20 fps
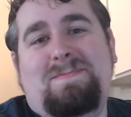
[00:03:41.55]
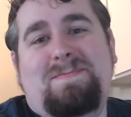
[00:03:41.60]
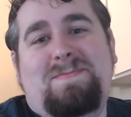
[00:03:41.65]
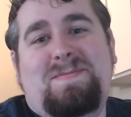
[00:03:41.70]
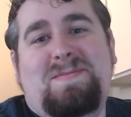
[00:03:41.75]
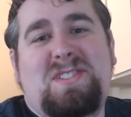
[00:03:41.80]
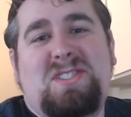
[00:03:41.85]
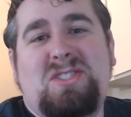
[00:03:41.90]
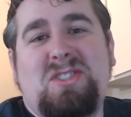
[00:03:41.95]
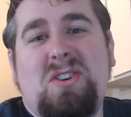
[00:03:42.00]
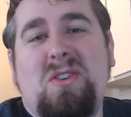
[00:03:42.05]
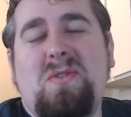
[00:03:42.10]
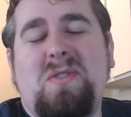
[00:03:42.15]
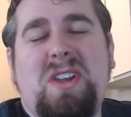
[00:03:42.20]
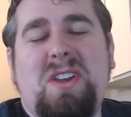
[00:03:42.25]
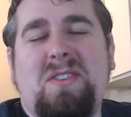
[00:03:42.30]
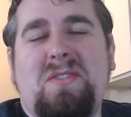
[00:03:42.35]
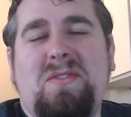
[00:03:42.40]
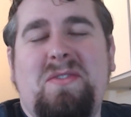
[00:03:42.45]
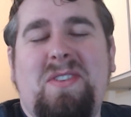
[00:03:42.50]
soak
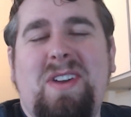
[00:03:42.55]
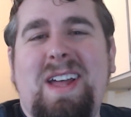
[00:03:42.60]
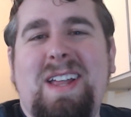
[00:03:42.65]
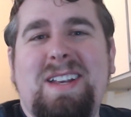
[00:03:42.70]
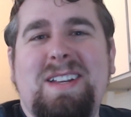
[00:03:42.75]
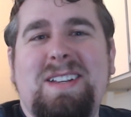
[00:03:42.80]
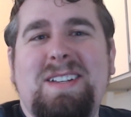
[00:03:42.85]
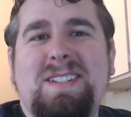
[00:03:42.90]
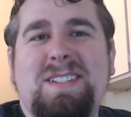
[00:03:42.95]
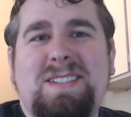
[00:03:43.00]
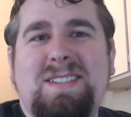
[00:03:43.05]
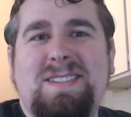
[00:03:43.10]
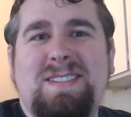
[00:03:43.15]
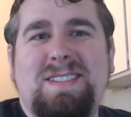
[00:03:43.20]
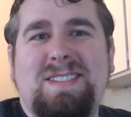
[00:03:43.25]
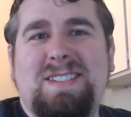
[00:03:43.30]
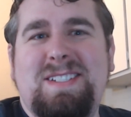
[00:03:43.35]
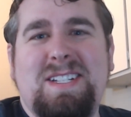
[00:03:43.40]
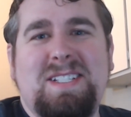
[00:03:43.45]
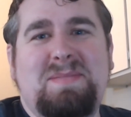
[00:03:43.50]
your friend
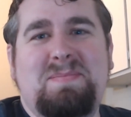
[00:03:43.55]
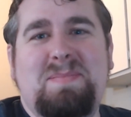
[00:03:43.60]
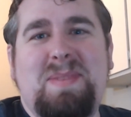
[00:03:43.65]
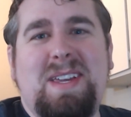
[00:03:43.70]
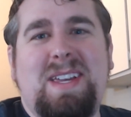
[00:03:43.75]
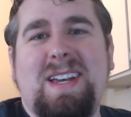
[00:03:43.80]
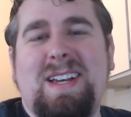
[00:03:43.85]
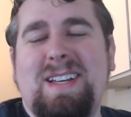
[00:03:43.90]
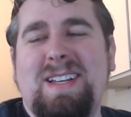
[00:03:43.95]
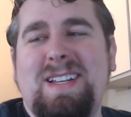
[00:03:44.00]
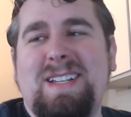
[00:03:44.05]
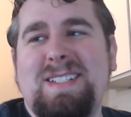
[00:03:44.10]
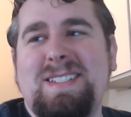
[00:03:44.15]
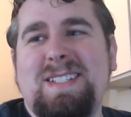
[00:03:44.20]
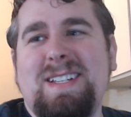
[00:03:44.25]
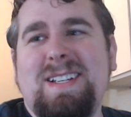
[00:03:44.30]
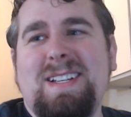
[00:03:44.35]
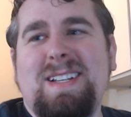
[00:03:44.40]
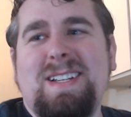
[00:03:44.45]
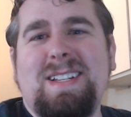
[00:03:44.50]
just because,
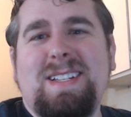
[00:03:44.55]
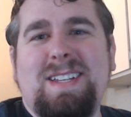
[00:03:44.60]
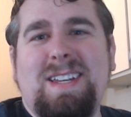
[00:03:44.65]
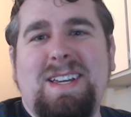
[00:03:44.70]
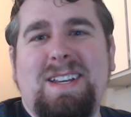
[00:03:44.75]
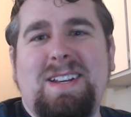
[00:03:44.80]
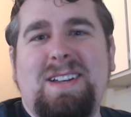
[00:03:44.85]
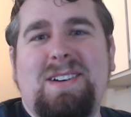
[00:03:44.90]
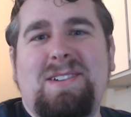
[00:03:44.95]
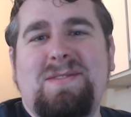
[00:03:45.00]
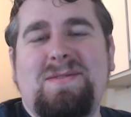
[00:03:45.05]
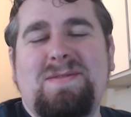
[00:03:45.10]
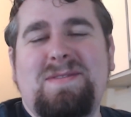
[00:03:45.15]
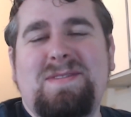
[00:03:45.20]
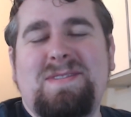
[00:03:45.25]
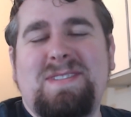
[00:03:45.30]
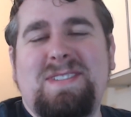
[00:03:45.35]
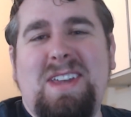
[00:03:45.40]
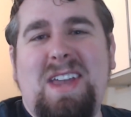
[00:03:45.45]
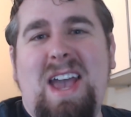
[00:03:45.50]
you
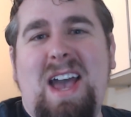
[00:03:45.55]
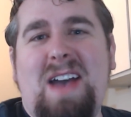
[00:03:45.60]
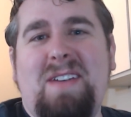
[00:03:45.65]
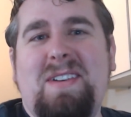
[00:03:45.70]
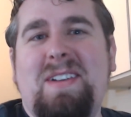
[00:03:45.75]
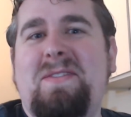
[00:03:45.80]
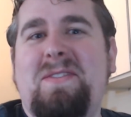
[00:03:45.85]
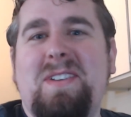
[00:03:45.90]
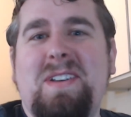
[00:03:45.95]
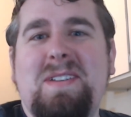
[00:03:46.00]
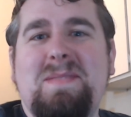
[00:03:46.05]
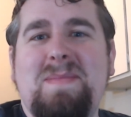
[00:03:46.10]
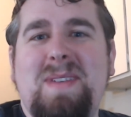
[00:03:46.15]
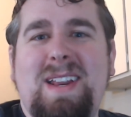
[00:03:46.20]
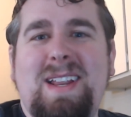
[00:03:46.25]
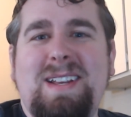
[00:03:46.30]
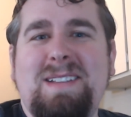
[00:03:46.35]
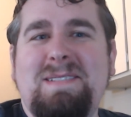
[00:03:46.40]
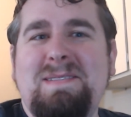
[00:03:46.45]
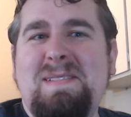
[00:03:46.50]
have a free
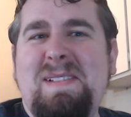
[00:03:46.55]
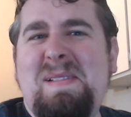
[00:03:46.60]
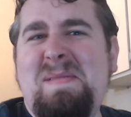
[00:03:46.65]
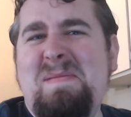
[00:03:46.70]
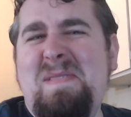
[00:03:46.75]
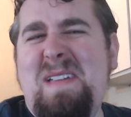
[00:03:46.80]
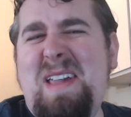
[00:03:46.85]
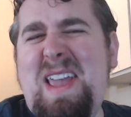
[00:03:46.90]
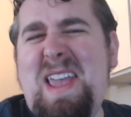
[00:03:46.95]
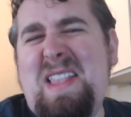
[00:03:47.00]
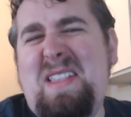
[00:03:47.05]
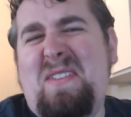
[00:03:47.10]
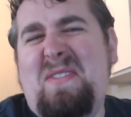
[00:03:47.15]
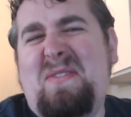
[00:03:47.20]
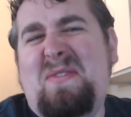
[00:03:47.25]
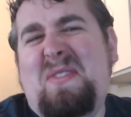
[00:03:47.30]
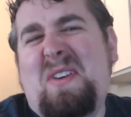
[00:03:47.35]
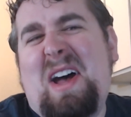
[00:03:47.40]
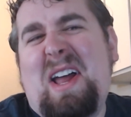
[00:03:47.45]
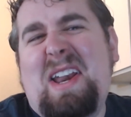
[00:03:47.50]
minute. It's
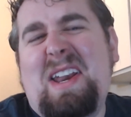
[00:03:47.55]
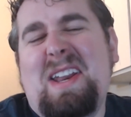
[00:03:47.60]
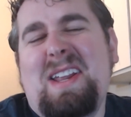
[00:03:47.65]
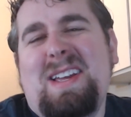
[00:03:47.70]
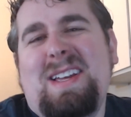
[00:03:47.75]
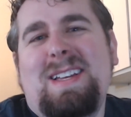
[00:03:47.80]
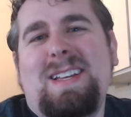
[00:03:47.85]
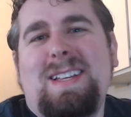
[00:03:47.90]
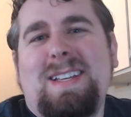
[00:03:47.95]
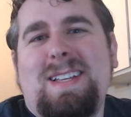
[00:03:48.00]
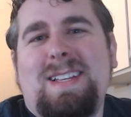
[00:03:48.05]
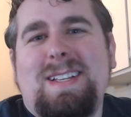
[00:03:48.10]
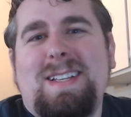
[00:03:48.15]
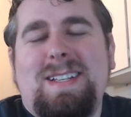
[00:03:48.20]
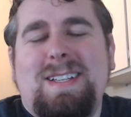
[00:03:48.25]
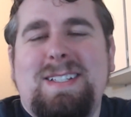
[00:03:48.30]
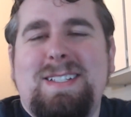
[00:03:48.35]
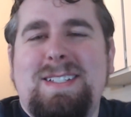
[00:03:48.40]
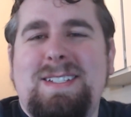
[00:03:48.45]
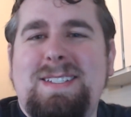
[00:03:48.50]
fun.
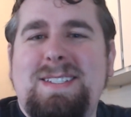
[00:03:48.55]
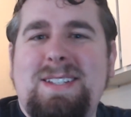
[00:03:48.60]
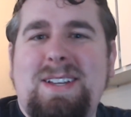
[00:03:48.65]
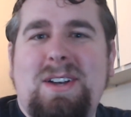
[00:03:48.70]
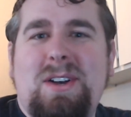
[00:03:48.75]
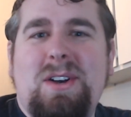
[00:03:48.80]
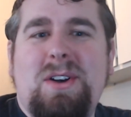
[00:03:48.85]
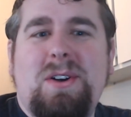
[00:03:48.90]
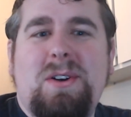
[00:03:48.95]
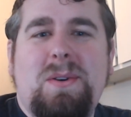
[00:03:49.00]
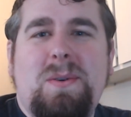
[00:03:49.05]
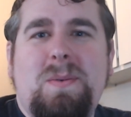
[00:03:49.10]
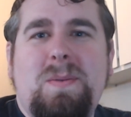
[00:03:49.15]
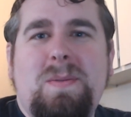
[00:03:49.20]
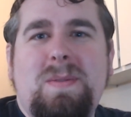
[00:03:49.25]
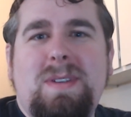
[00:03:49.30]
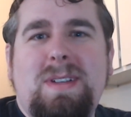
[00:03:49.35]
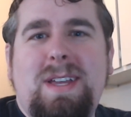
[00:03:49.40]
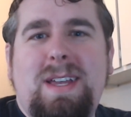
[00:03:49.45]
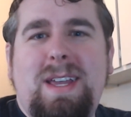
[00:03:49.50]
So,
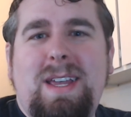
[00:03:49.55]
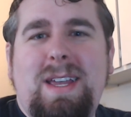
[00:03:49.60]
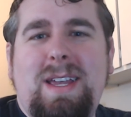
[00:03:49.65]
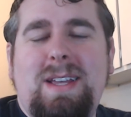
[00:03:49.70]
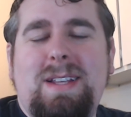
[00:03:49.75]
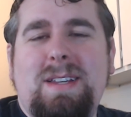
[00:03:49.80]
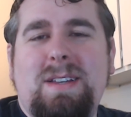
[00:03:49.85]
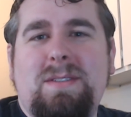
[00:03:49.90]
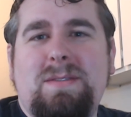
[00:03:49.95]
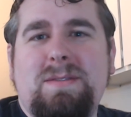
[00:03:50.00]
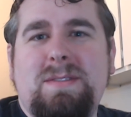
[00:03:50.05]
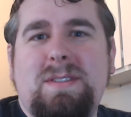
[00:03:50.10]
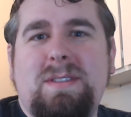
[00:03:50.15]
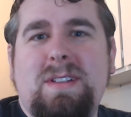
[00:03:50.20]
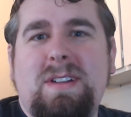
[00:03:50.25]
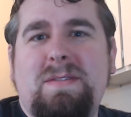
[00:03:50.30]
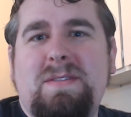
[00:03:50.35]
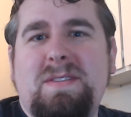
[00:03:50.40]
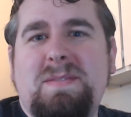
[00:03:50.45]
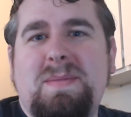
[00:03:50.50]
0
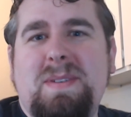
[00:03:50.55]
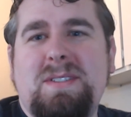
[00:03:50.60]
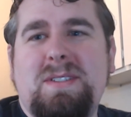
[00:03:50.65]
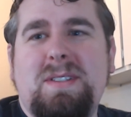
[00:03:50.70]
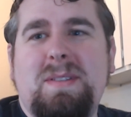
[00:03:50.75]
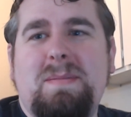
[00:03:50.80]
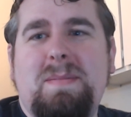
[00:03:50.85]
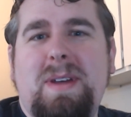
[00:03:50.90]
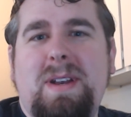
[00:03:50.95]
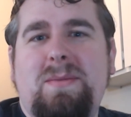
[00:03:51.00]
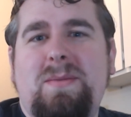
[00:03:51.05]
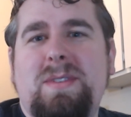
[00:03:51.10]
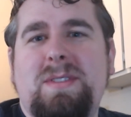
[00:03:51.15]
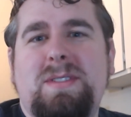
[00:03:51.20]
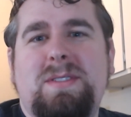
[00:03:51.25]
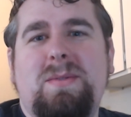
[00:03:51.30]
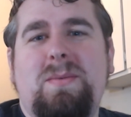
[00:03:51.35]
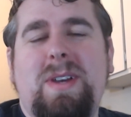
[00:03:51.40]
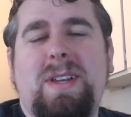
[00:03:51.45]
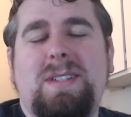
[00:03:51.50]
level spells are the better ones
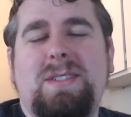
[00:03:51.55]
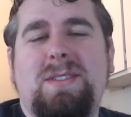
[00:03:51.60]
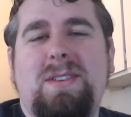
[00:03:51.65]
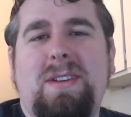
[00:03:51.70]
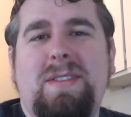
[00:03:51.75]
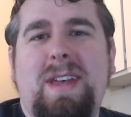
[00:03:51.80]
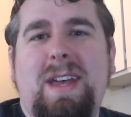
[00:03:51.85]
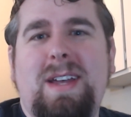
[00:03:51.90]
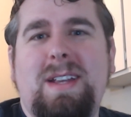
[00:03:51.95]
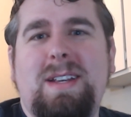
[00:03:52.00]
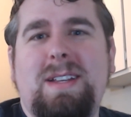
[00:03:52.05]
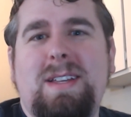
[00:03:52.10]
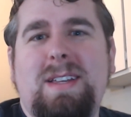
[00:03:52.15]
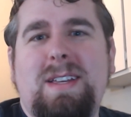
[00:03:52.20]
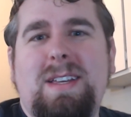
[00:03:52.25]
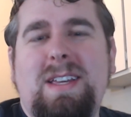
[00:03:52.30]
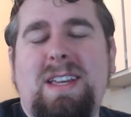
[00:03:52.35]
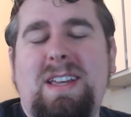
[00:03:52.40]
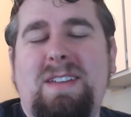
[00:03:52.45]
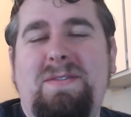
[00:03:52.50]
to waste on that,
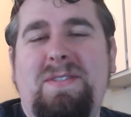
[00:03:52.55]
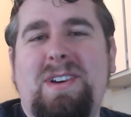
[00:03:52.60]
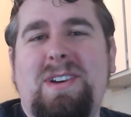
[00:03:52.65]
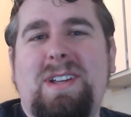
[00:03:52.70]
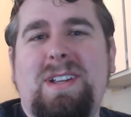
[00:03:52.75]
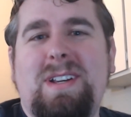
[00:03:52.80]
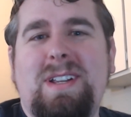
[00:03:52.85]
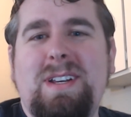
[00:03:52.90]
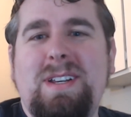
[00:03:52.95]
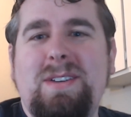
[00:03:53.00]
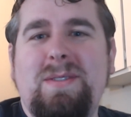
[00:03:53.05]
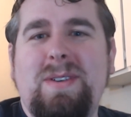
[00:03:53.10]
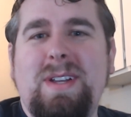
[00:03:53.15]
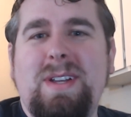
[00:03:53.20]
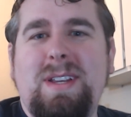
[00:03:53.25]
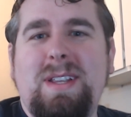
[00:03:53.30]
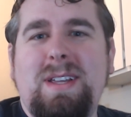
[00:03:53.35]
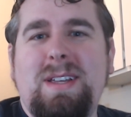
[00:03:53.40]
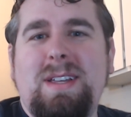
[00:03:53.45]
if you're going to do it.